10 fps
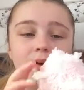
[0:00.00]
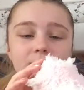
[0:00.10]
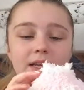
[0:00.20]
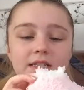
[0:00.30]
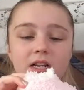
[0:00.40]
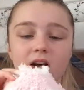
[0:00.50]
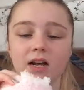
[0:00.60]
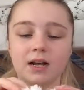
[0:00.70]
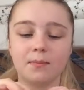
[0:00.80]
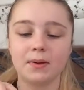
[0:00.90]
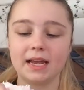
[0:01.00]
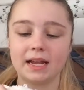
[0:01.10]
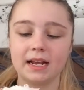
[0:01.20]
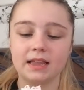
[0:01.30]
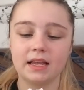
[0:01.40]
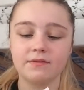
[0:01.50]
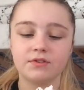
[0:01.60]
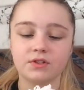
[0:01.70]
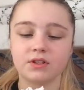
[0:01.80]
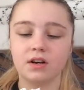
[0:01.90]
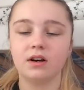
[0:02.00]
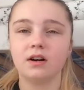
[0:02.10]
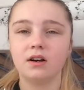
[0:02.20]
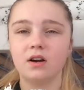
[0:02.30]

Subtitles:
But these are like pink, and they've just got